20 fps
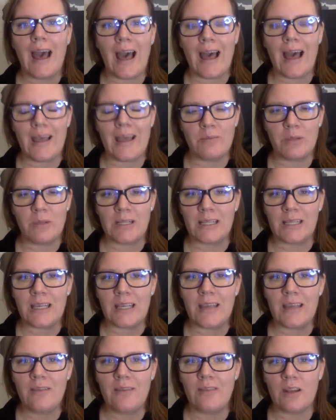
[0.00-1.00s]
I
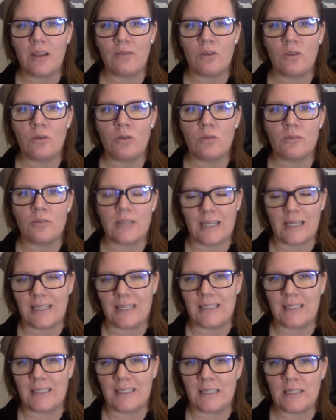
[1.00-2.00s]
believe that if you use it
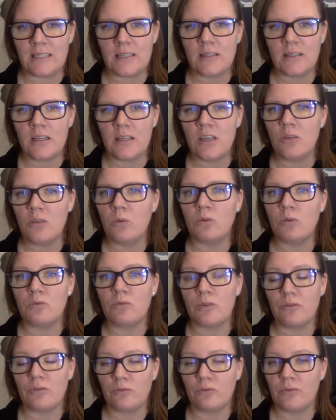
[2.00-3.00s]
consistently, you
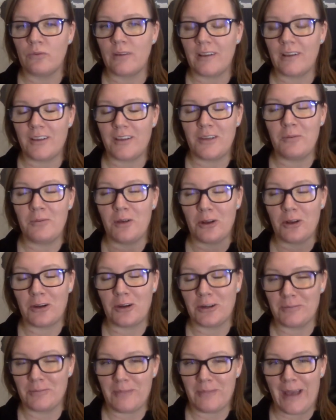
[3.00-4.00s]
will
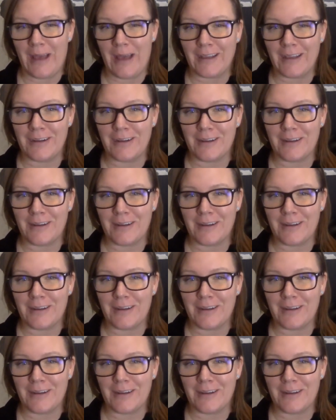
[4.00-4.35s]
earn back